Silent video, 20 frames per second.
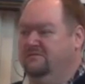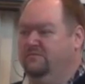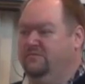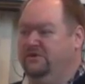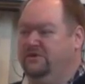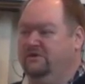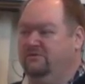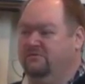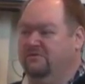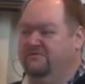
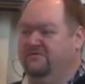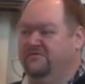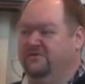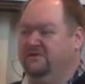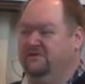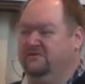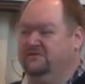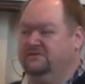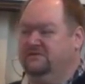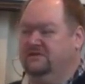being
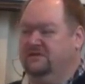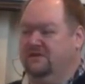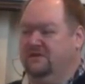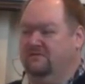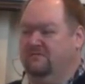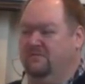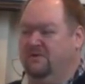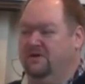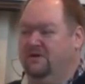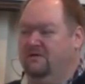revealed to
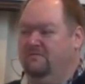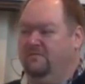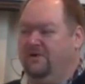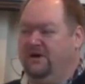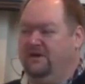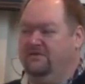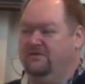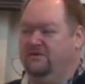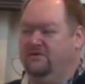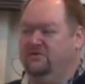them
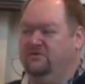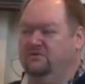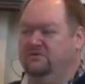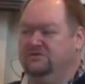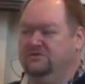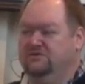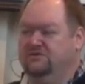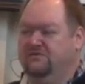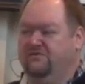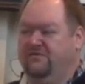by
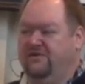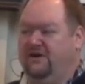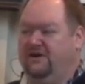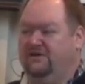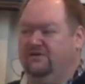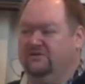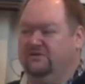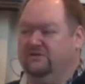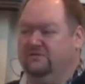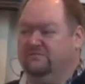those who
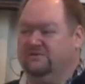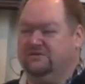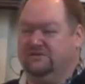followed him,